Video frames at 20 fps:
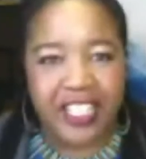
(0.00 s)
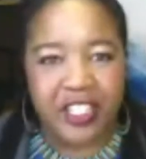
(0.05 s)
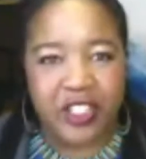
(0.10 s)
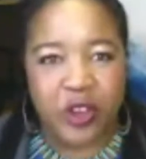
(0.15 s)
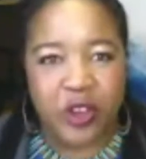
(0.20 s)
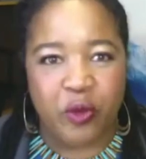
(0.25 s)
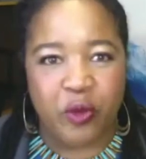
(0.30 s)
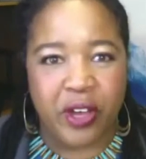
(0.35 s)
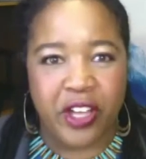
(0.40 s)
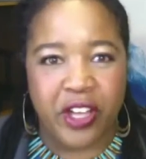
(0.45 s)

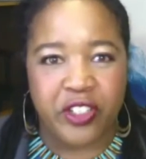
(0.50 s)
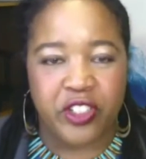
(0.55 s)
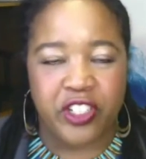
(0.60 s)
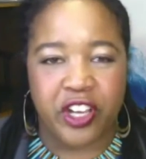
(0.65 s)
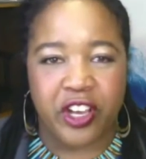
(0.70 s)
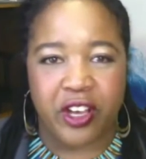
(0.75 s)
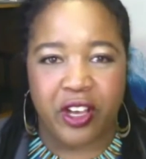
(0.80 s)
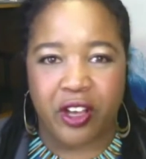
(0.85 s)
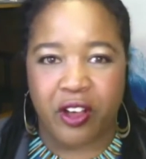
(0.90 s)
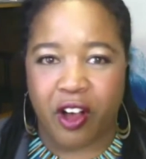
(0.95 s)
much,
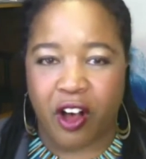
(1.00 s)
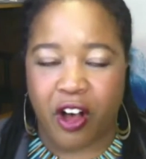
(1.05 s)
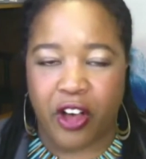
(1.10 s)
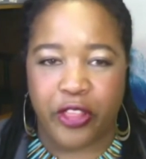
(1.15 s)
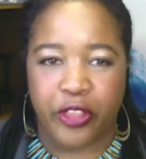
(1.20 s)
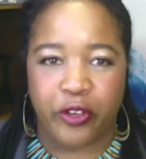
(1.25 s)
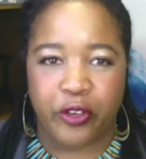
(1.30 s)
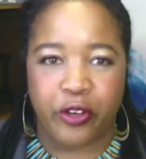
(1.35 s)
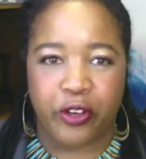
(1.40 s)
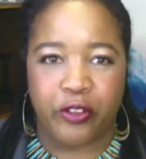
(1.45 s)

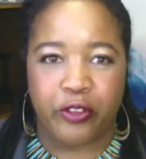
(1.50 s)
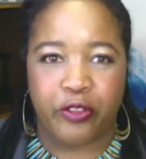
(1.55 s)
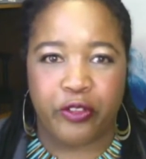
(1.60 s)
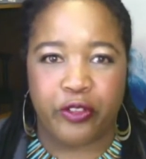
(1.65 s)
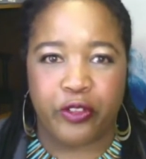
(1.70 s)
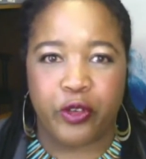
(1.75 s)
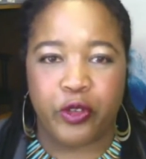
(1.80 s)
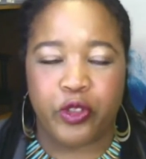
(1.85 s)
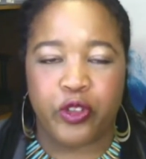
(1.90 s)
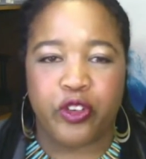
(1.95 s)
author of
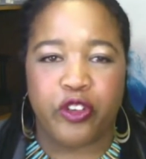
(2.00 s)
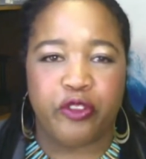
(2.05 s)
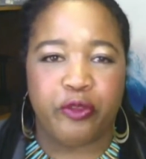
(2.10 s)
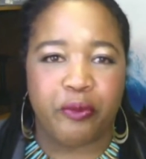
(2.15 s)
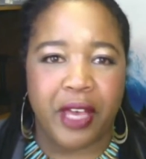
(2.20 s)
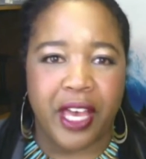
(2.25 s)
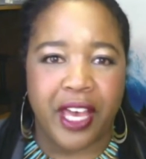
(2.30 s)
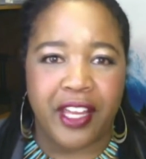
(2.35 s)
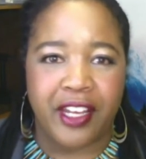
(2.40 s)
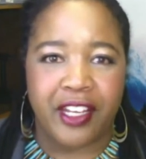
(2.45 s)
Future of
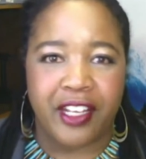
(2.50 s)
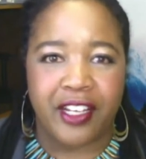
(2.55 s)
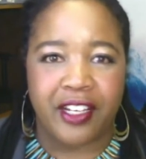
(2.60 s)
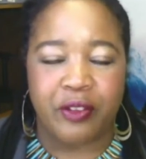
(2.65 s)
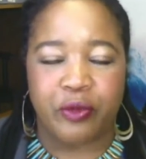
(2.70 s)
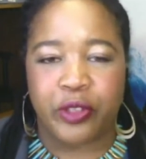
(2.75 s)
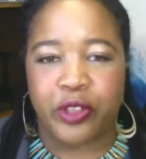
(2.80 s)
Men, and with the